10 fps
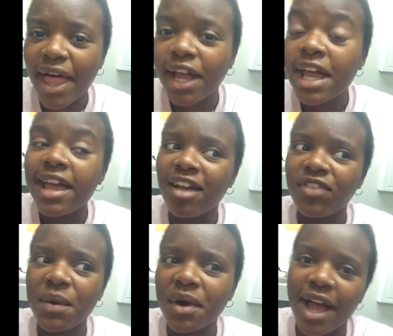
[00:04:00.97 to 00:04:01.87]
Like,
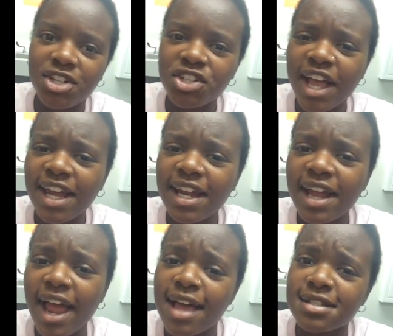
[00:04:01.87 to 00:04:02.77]
if they were
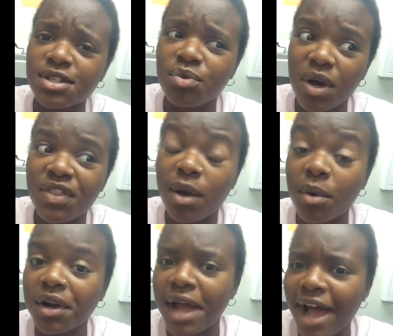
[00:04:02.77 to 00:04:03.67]
educated as to what that
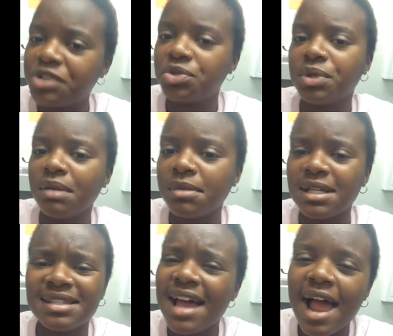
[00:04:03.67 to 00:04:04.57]
word actually
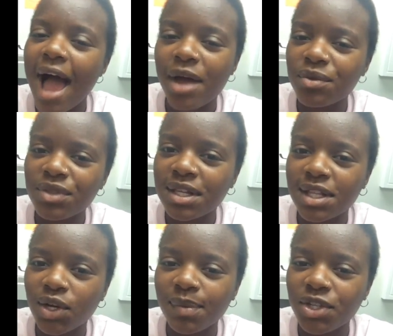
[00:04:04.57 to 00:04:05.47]
means, I don't think
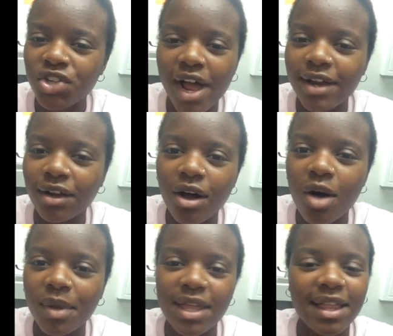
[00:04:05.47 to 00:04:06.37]
they would be trying to
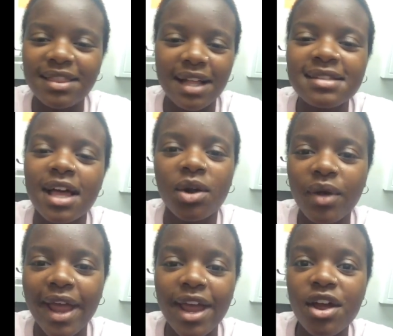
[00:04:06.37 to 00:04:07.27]
call me that. Like, that's not
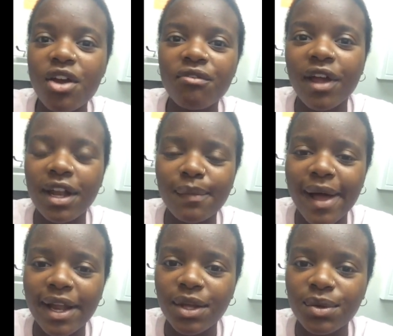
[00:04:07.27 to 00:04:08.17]
okay for
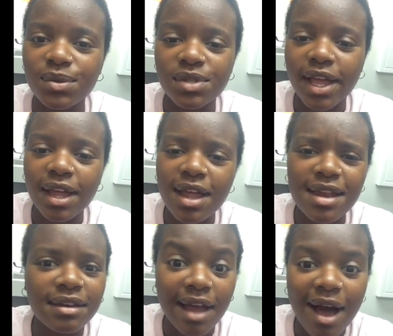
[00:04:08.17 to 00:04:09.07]
anybody who's like
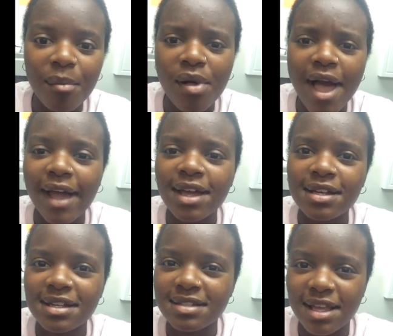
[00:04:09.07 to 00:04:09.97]
not black
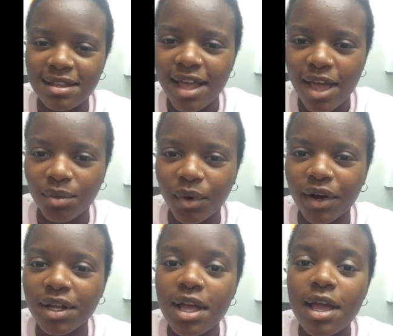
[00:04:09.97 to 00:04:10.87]
to say the
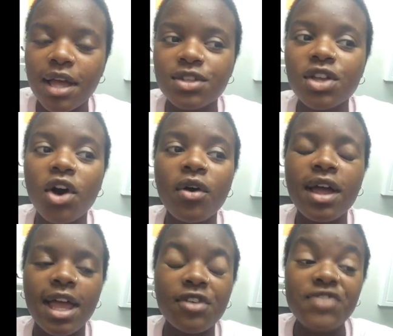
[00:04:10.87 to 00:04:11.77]
N-word. And so
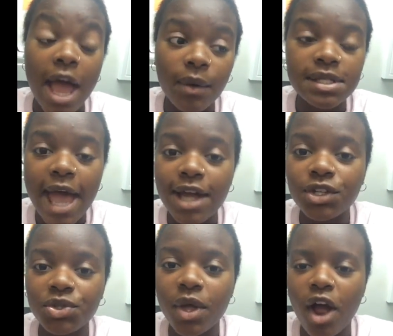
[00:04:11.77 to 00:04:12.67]
if that was
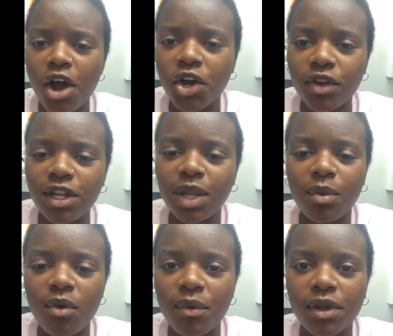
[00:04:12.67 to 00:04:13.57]
added to like our curriculum
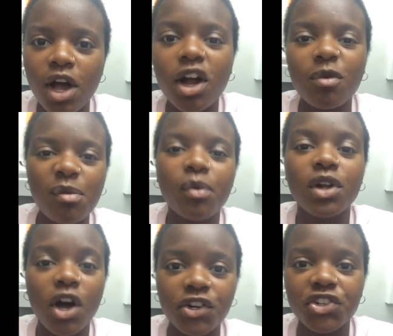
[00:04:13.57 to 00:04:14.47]
when we were younger, people
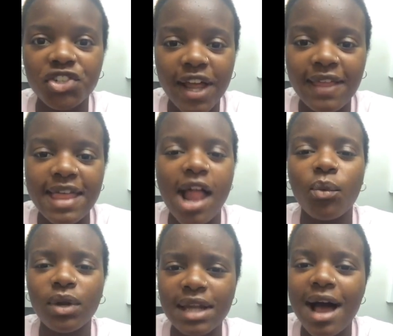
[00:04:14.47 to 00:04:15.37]
would understand that
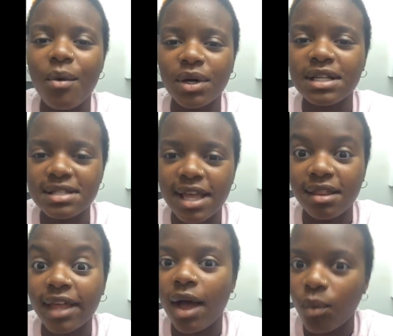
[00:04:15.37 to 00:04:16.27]
and would not want to
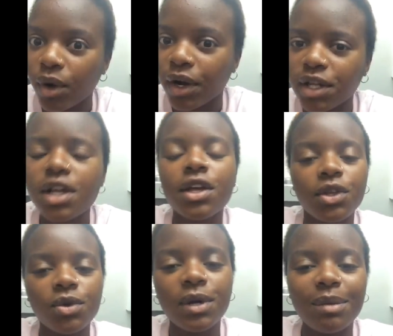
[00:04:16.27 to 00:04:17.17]
say that word.
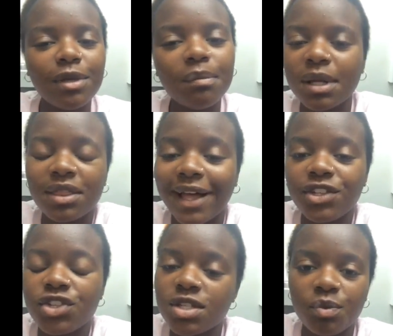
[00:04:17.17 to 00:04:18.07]
You know what I mean? But
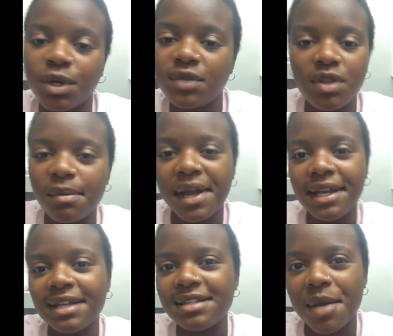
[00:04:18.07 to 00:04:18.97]
that's just one of the
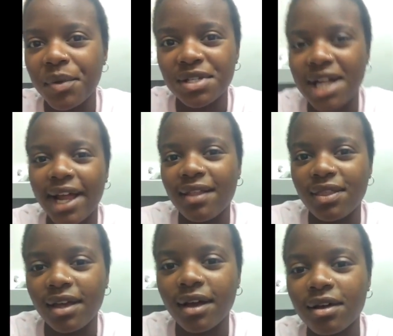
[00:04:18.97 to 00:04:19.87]
many examples that I can
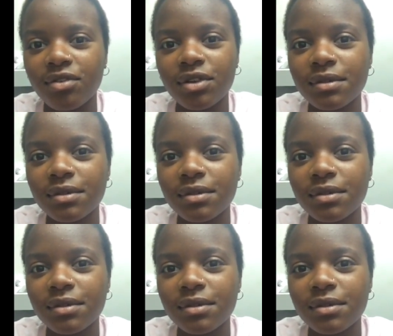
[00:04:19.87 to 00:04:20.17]
think of.